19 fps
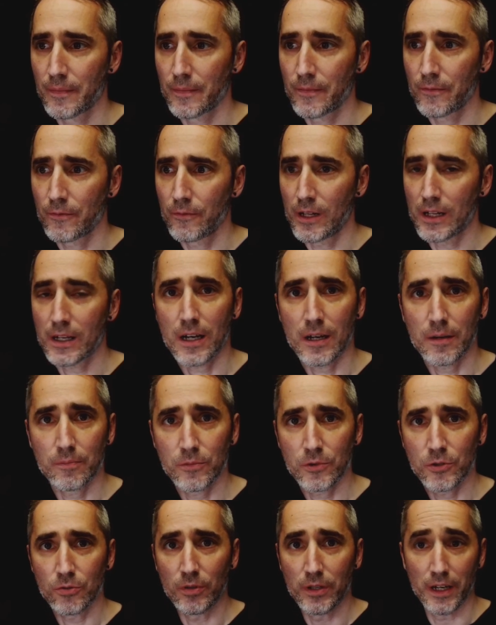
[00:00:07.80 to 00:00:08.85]
Welcome
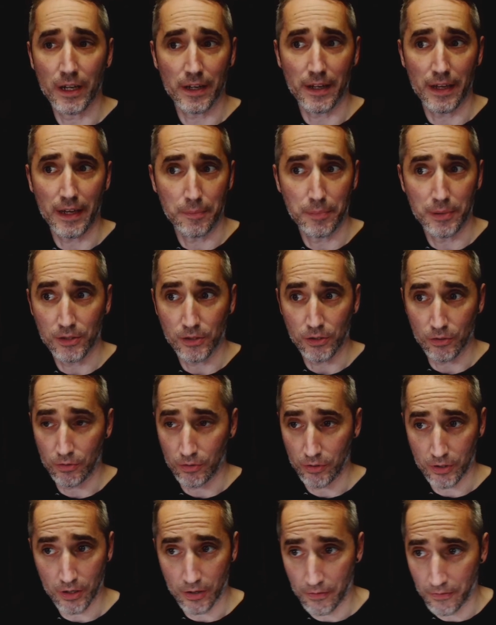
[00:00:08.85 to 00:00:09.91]
to another episode
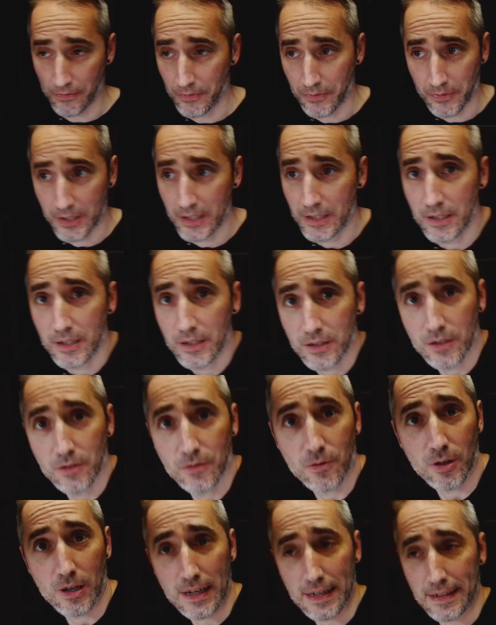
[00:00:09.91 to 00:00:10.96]
of
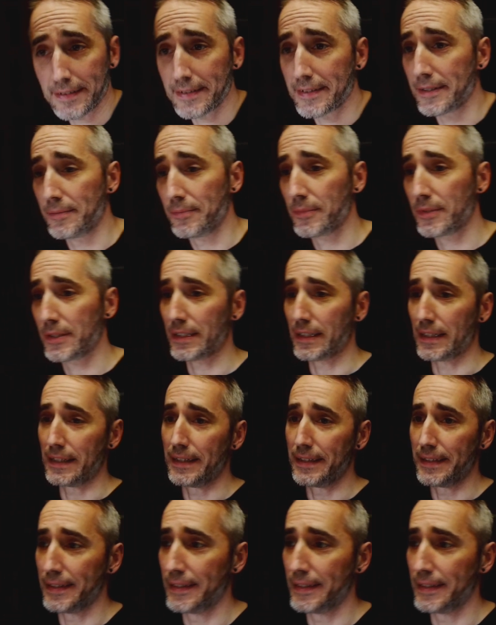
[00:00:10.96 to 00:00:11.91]
C64 Customs, and